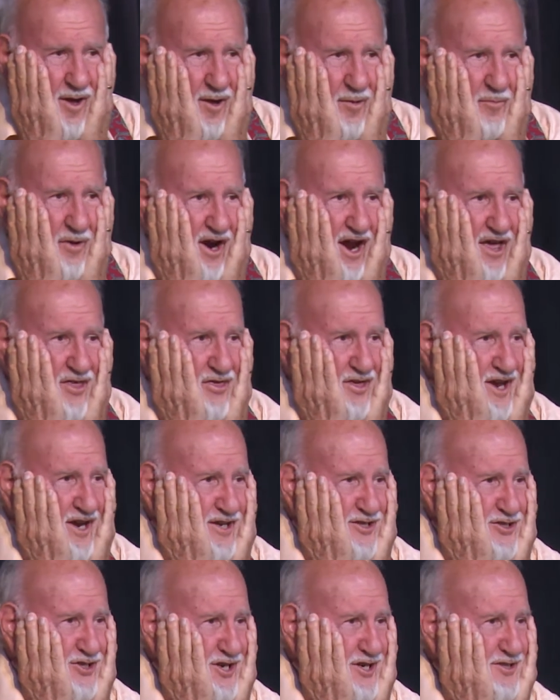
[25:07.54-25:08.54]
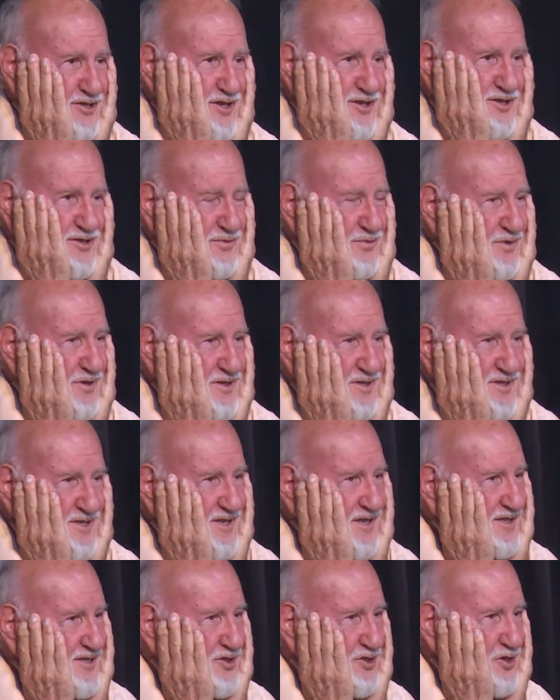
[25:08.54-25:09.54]
But I think Jesus
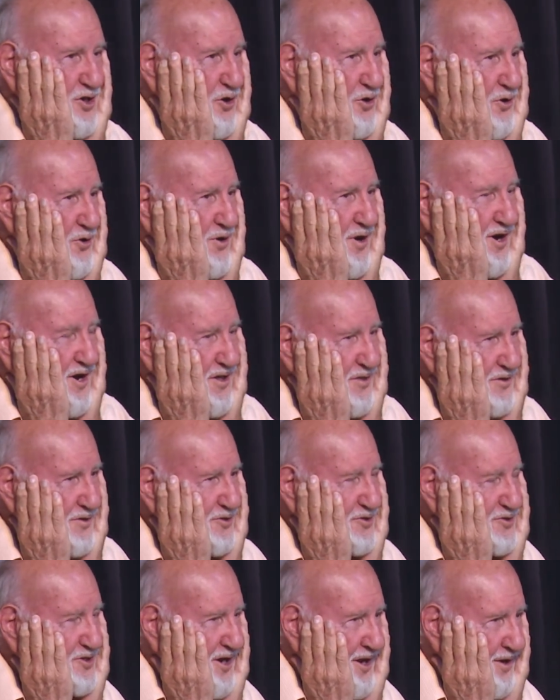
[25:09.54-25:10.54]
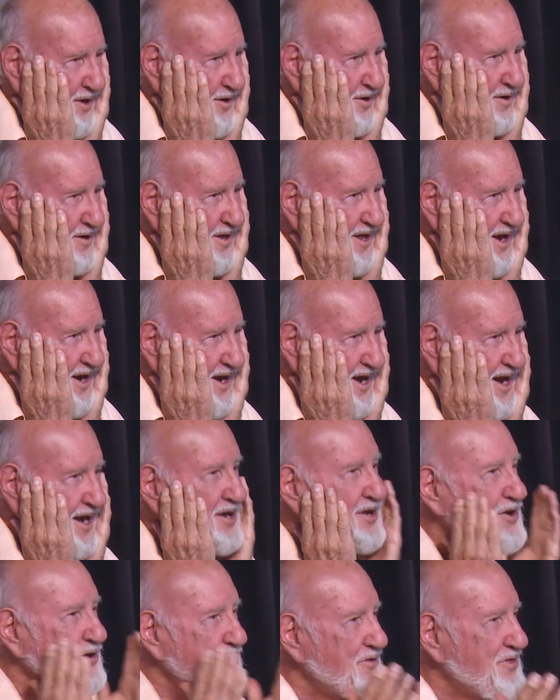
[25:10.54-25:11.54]
was so other-centered that he
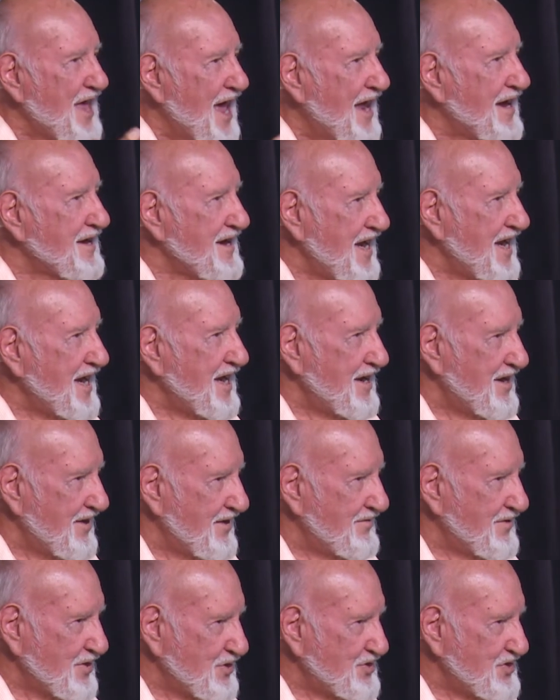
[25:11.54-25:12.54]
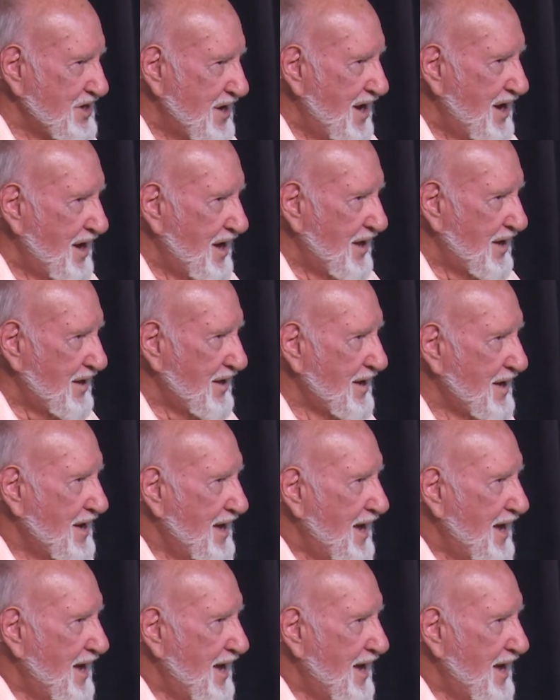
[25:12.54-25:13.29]
knew that need of a child,